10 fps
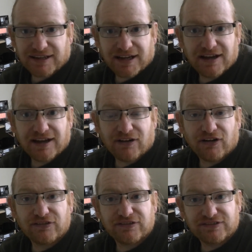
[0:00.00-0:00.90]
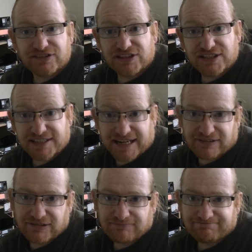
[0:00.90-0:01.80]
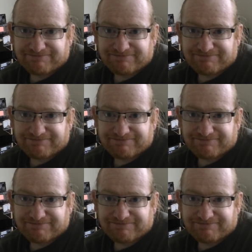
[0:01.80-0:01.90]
on this channel.